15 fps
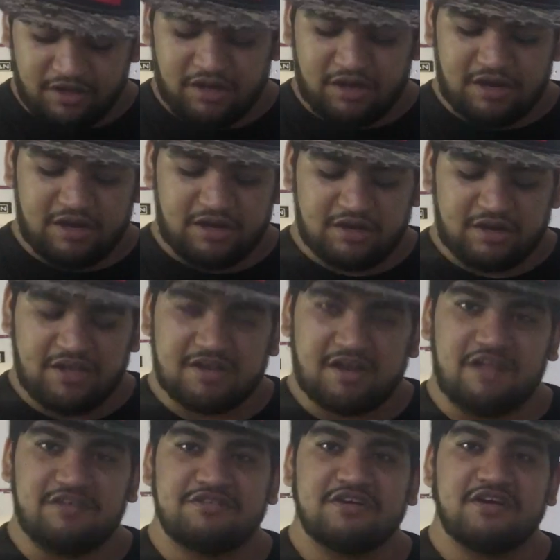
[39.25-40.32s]
Uh,
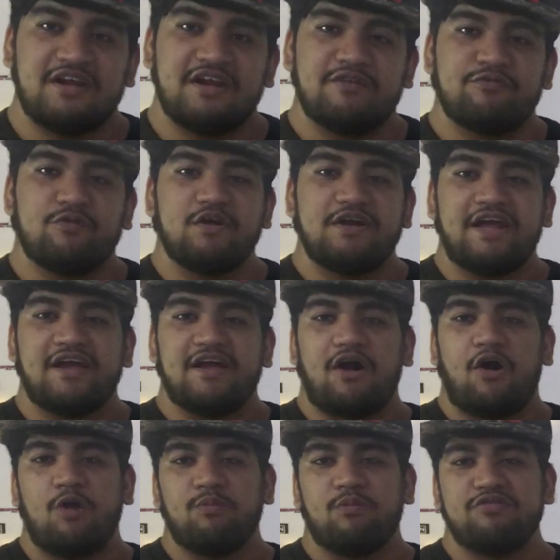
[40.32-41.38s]
consider it will take
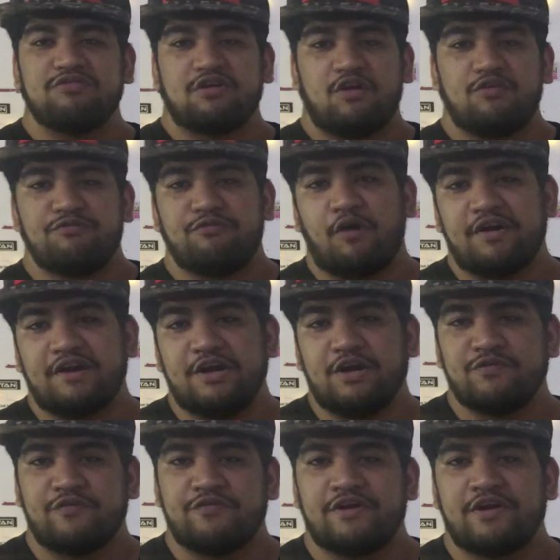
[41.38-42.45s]
almost around 40 to
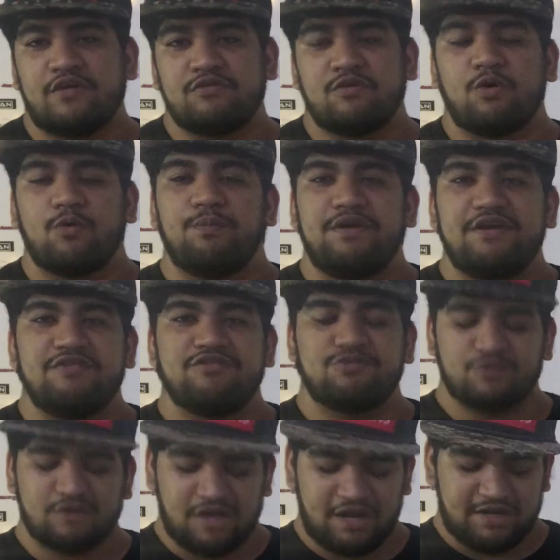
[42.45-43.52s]
50,000 rupees
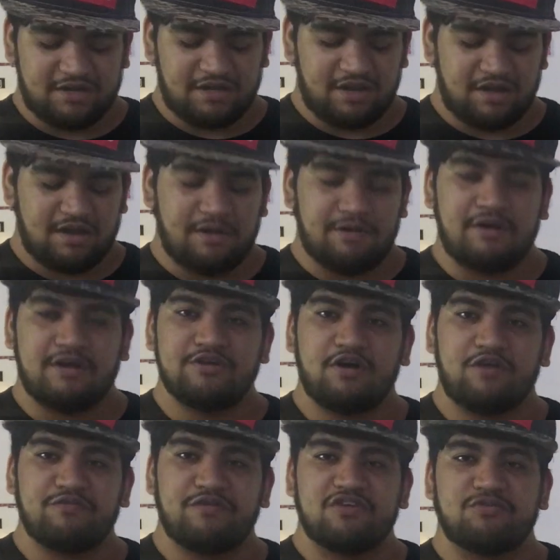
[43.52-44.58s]
to get uh,
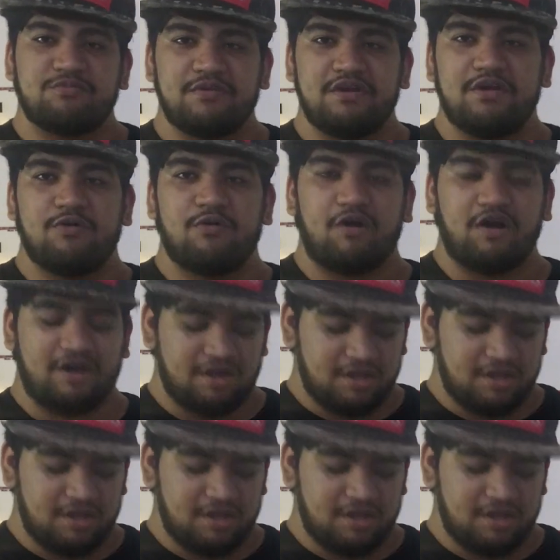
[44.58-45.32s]
your first mini quad